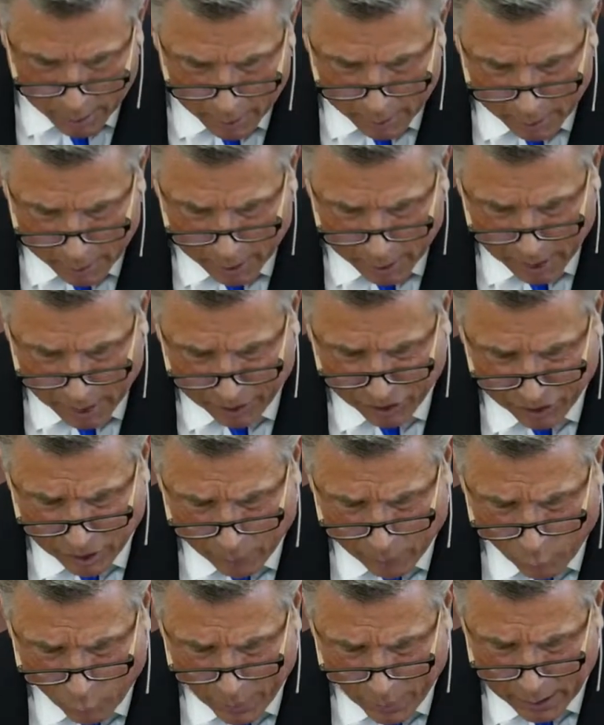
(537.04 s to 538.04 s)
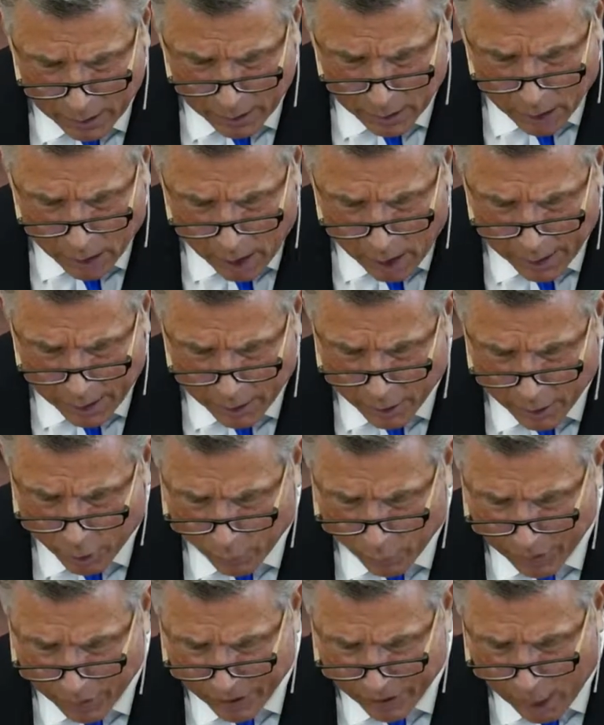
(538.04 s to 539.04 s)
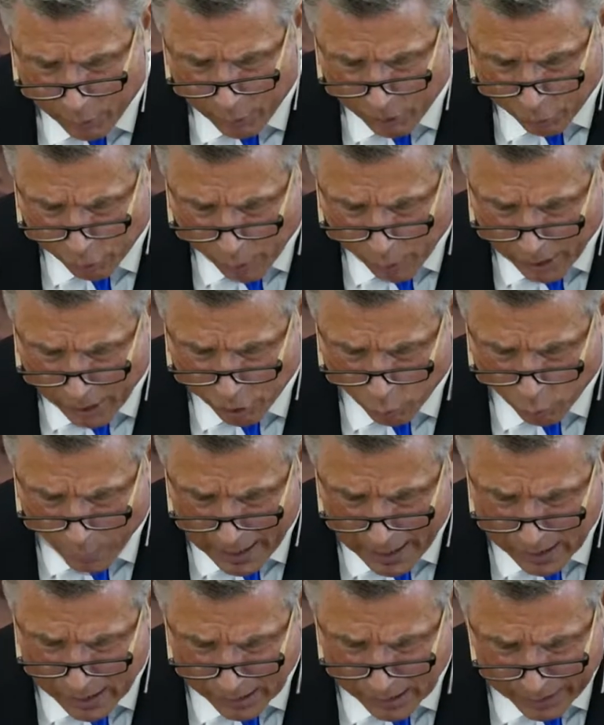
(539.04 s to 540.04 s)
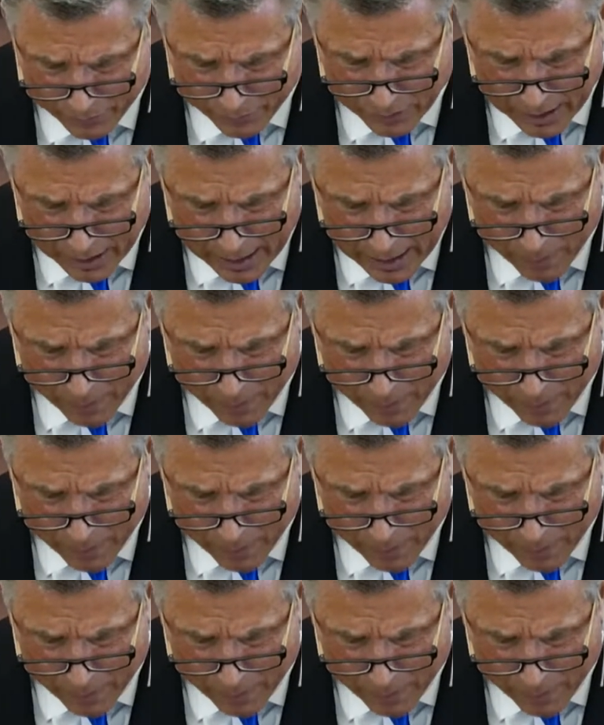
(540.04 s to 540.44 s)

A gust of wind caught under his outstretched wings lifted